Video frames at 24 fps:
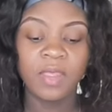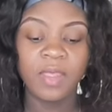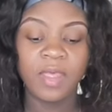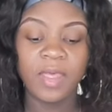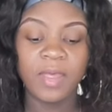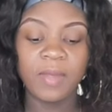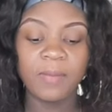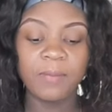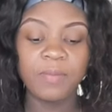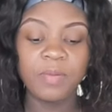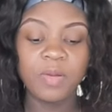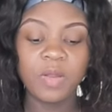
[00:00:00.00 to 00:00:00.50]

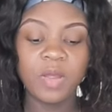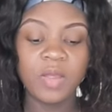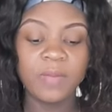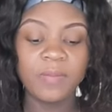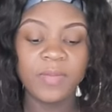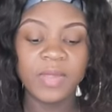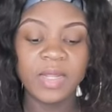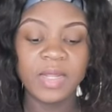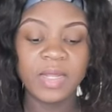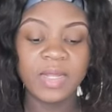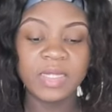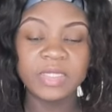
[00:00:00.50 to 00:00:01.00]

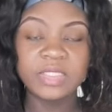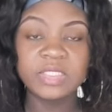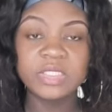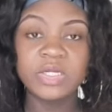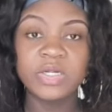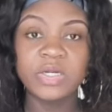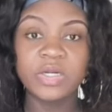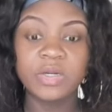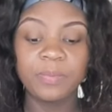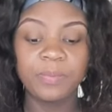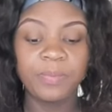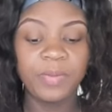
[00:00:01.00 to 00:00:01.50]
employment
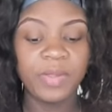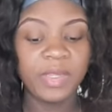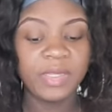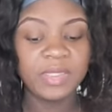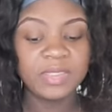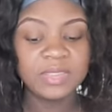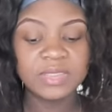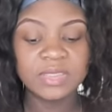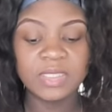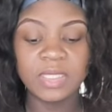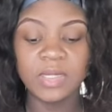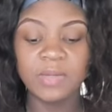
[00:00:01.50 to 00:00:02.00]
letter, pay
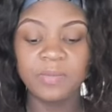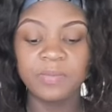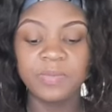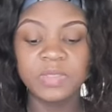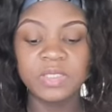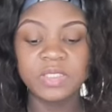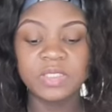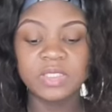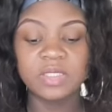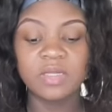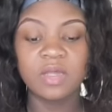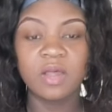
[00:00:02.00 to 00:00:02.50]

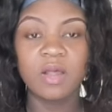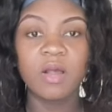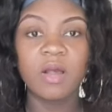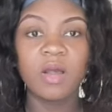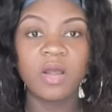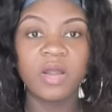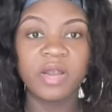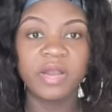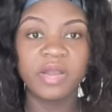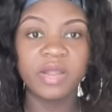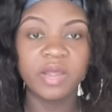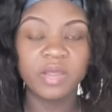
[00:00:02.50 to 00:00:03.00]
slips,
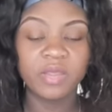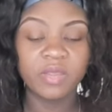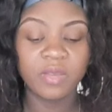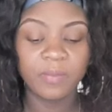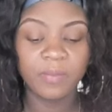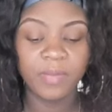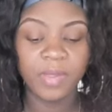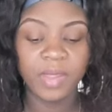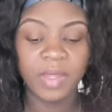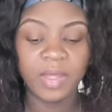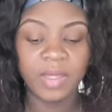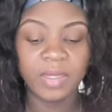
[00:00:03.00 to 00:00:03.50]
car
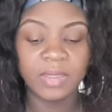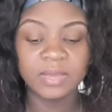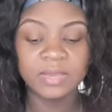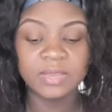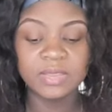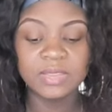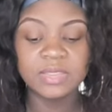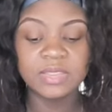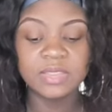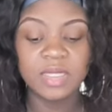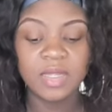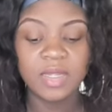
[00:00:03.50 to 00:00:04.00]

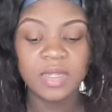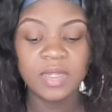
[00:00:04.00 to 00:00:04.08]
documents,